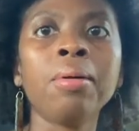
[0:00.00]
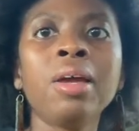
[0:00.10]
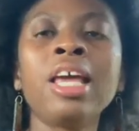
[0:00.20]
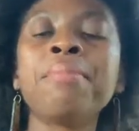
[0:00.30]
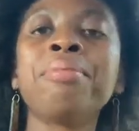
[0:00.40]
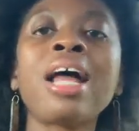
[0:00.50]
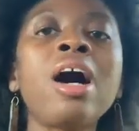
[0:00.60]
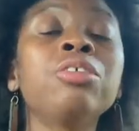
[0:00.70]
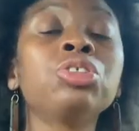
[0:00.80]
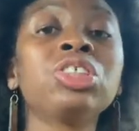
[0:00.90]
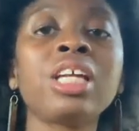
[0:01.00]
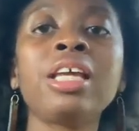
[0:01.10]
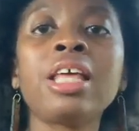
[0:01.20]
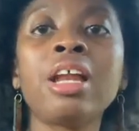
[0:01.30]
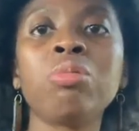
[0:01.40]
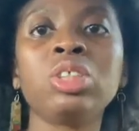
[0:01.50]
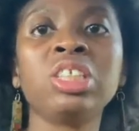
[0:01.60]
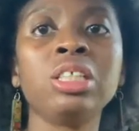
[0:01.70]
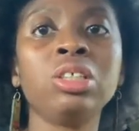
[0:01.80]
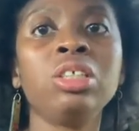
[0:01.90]
And but I understand that it was
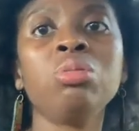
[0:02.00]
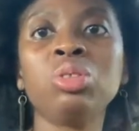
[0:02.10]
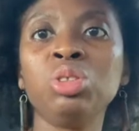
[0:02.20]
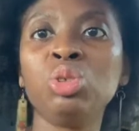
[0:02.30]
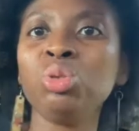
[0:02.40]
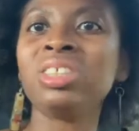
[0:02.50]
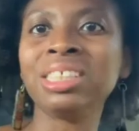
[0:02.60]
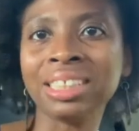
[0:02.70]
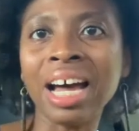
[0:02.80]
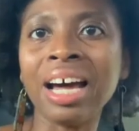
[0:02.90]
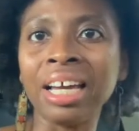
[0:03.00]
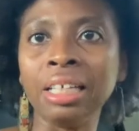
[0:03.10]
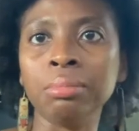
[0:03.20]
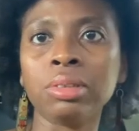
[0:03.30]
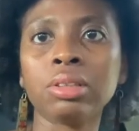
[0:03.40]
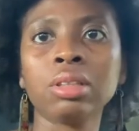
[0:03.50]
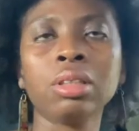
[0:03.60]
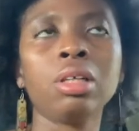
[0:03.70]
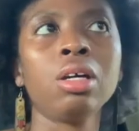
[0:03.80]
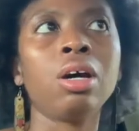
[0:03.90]
due to the times,
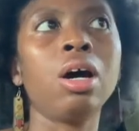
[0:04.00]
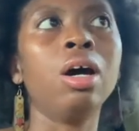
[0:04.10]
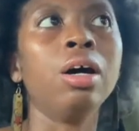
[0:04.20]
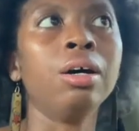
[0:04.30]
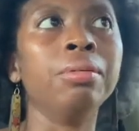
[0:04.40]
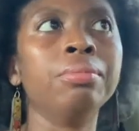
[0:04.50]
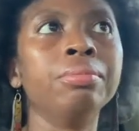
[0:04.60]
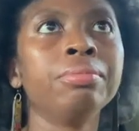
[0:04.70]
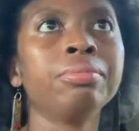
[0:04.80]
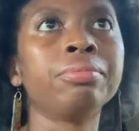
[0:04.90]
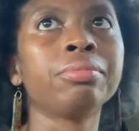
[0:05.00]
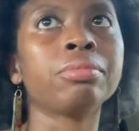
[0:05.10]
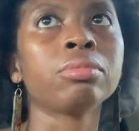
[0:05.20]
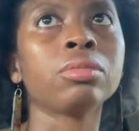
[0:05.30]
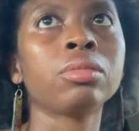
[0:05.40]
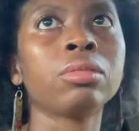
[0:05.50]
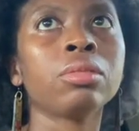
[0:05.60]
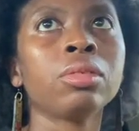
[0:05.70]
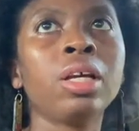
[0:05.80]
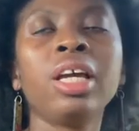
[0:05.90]
and
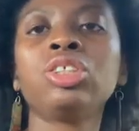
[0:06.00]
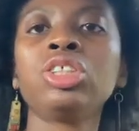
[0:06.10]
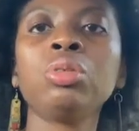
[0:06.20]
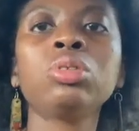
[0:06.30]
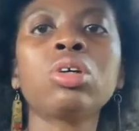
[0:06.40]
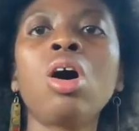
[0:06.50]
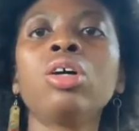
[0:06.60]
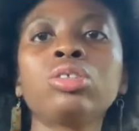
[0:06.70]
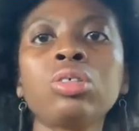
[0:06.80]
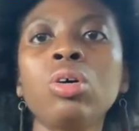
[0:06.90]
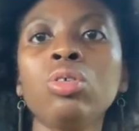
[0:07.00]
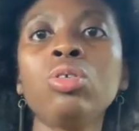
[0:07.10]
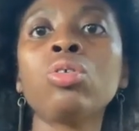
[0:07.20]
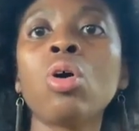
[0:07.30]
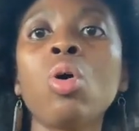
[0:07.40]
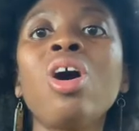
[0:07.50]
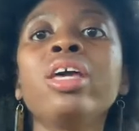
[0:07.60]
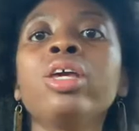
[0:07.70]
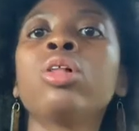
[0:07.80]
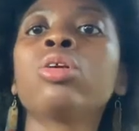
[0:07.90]
she was also, you know, a
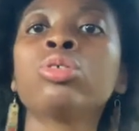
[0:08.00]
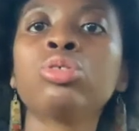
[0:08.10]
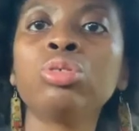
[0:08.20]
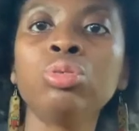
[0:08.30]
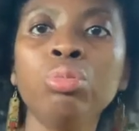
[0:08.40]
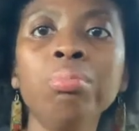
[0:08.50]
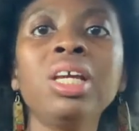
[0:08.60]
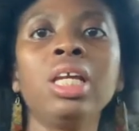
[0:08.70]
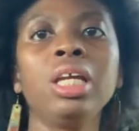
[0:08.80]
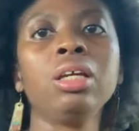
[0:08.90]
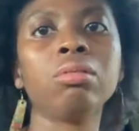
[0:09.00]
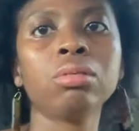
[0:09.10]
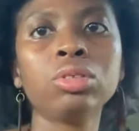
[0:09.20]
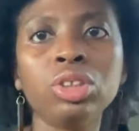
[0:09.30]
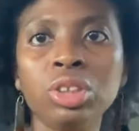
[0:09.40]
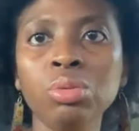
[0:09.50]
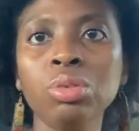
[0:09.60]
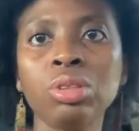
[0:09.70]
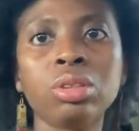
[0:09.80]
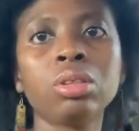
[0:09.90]
healer to many. She
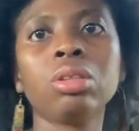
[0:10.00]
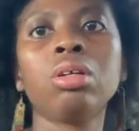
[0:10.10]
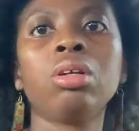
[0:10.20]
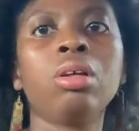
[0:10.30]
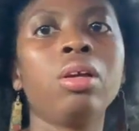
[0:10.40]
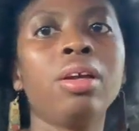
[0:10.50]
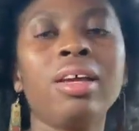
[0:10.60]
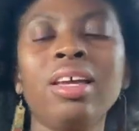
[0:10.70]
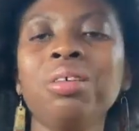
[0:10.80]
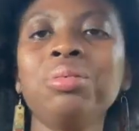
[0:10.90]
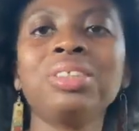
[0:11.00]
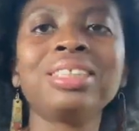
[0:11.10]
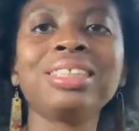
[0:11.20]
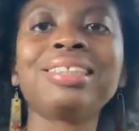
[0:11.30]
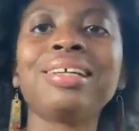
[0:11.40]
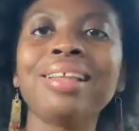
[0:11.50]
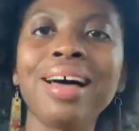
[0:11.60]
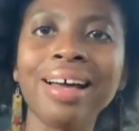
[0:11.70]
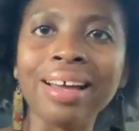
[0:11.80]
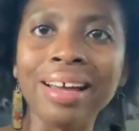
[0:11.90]
was, it was just a
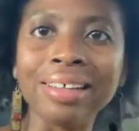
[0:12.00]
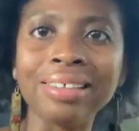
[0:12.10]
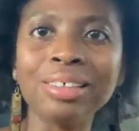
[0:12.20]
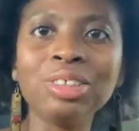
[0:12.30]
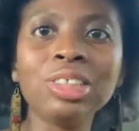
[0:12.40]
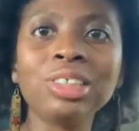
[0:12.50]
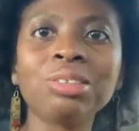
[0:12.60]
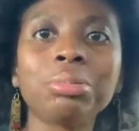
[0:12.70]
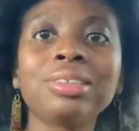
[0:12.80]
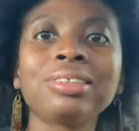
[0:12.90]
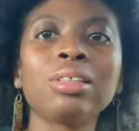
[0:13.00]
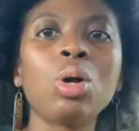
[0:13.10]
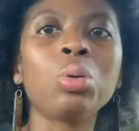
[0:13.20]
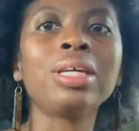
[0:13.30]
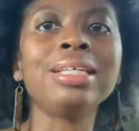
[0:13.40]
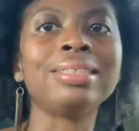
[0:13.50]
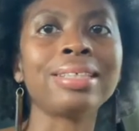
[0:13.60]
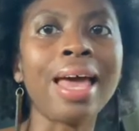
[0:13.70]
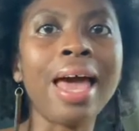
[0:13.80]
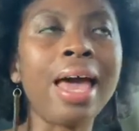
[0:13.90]
lot. It just was low key
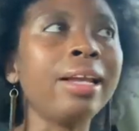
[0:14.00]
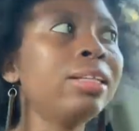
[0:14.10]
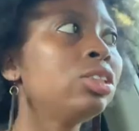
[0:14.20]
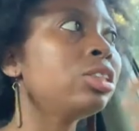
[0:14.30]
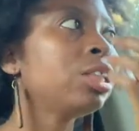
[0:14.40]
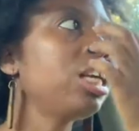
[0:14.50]
sad, and just